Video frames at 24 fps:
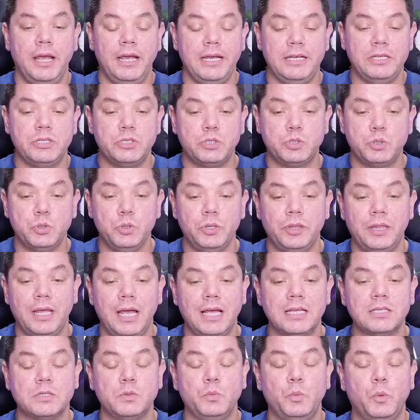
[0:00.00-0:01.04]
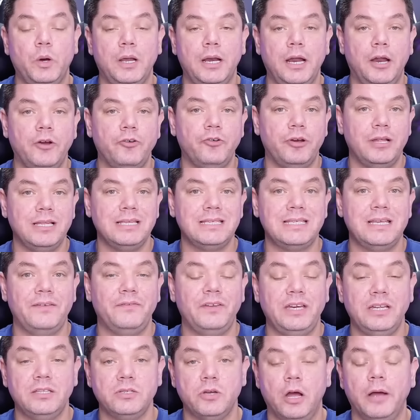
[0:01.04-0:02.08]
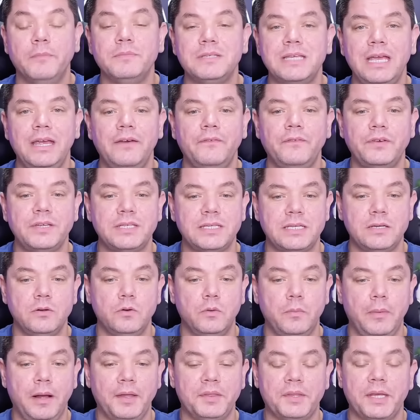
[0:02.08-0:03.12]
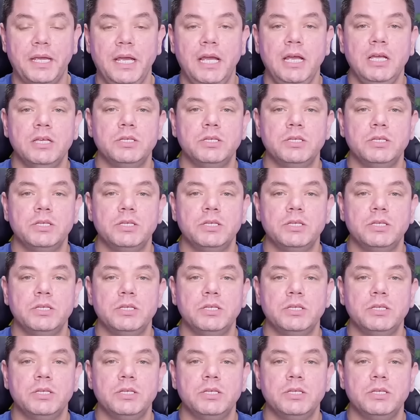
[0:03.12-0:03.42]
is two thousand one hundred seventy times every single month.